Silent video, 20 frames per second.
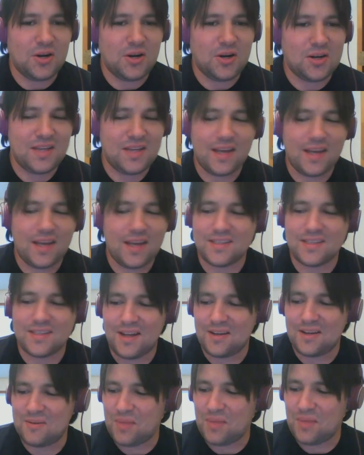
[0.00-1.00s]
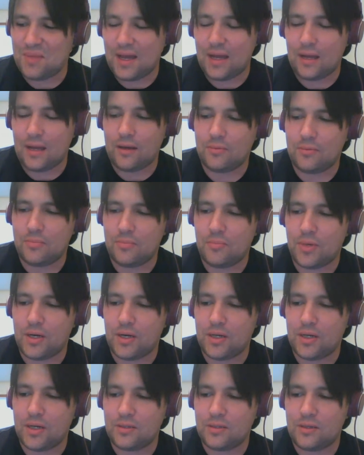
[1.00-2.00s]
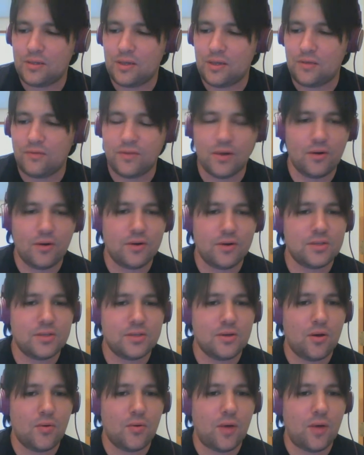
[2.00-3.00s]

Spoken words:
our techs not come back. But if there is no